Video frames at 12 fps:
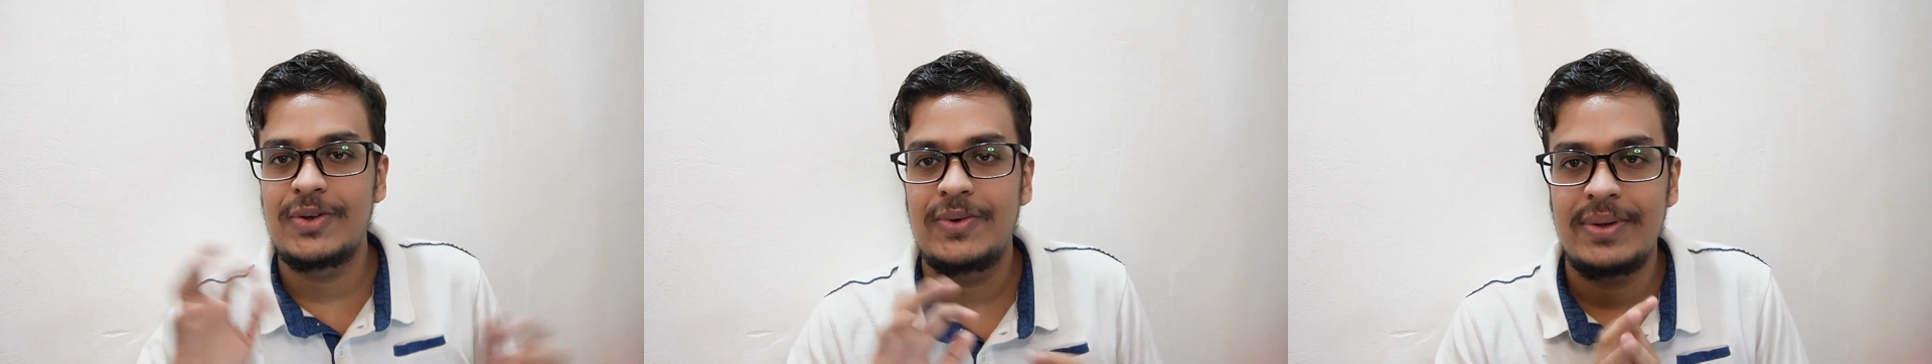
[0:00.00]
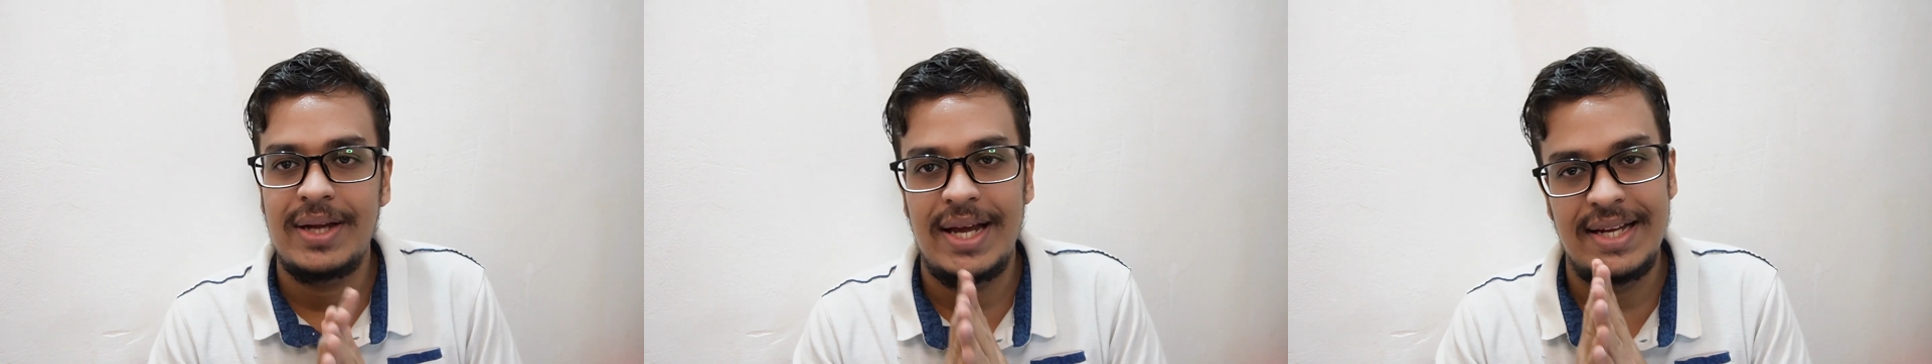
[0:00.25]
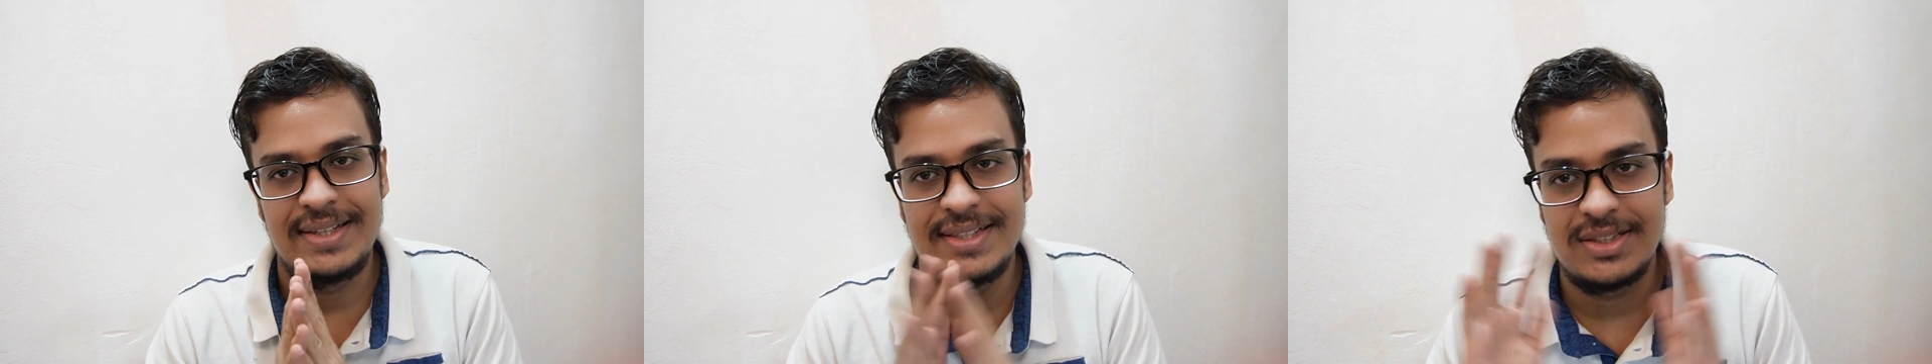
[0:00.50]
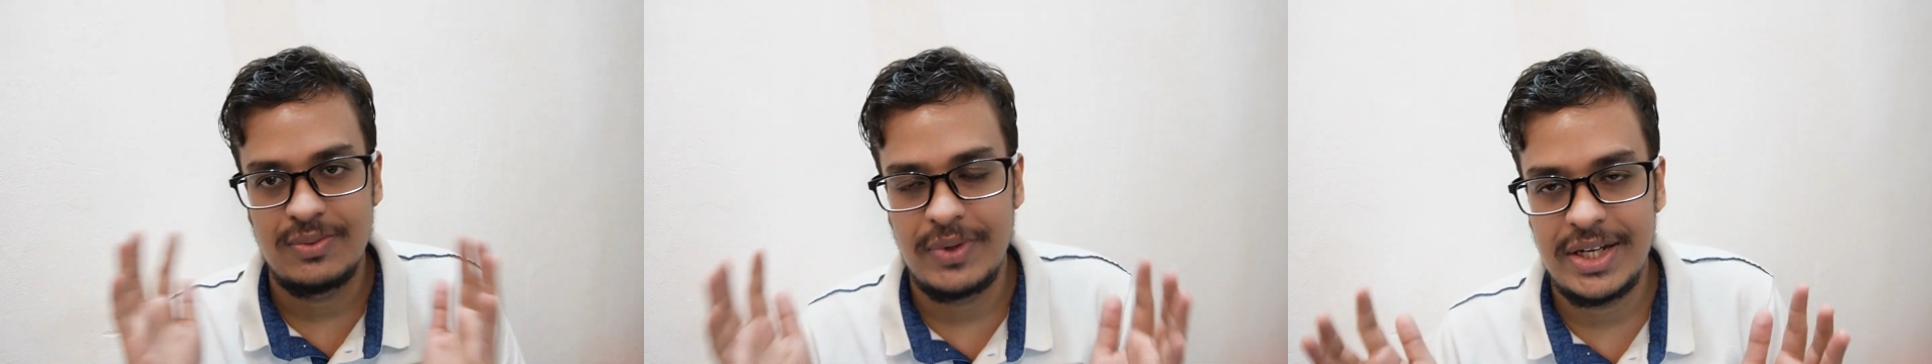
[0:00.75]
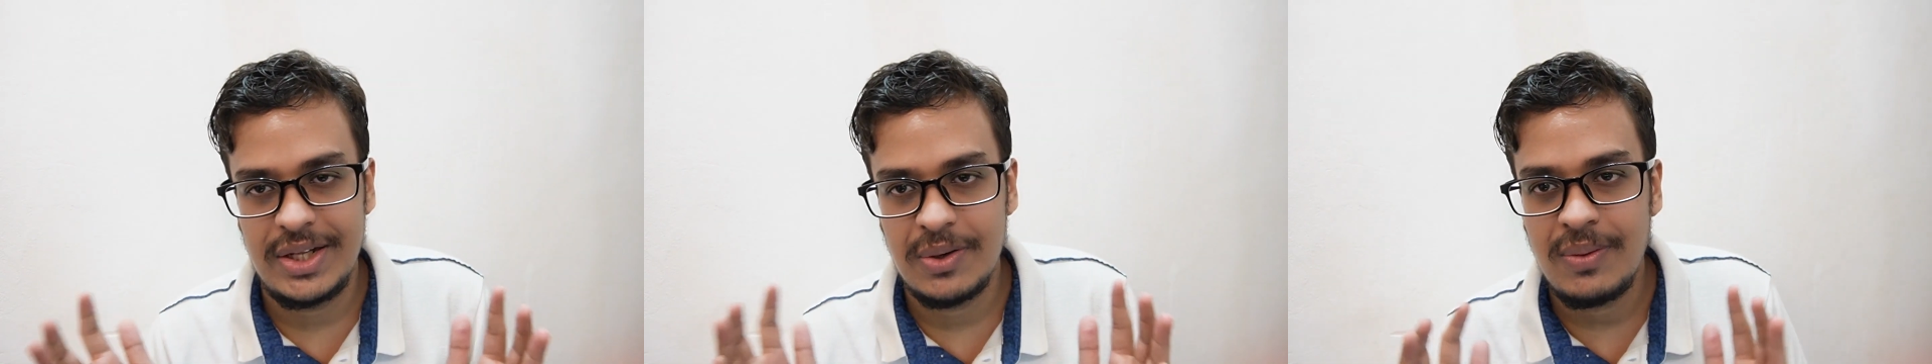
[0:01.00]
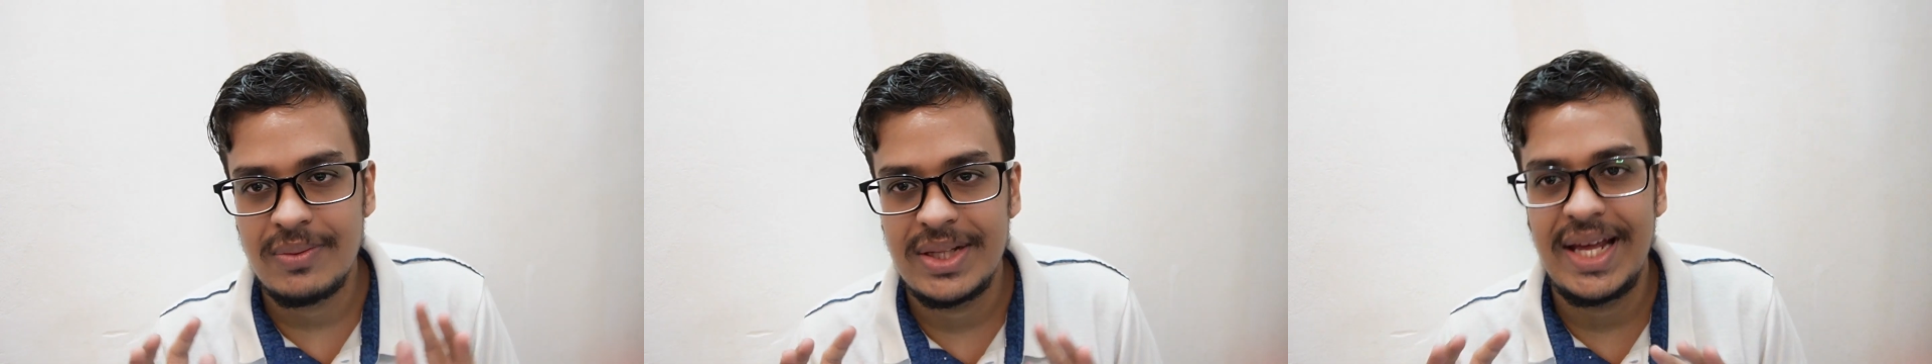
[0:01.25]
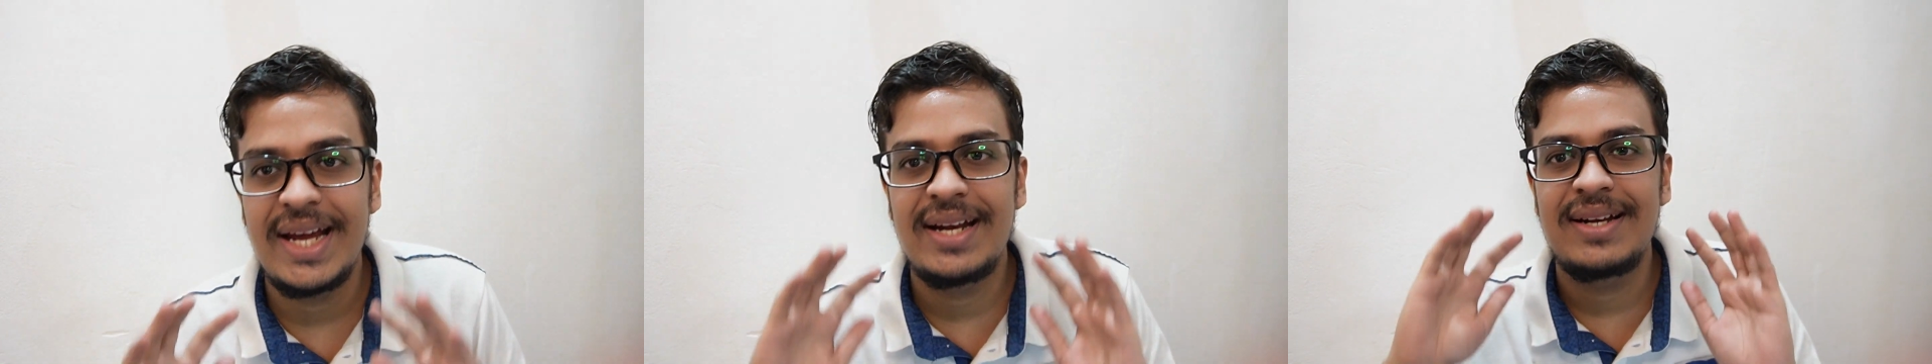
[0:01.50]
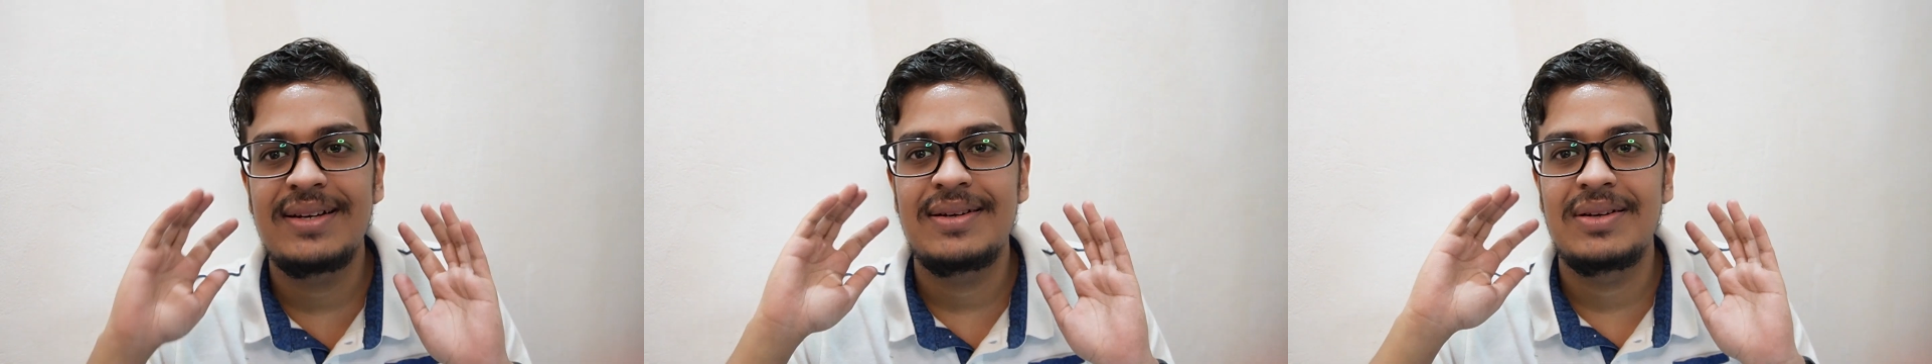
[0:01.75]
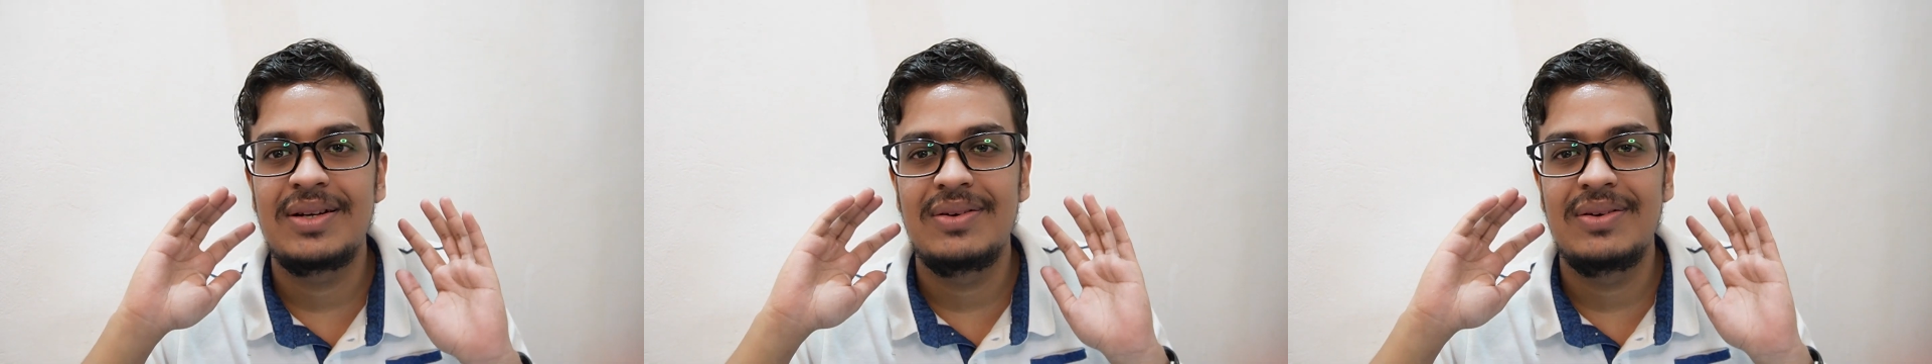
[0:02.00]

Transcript: to end this video, then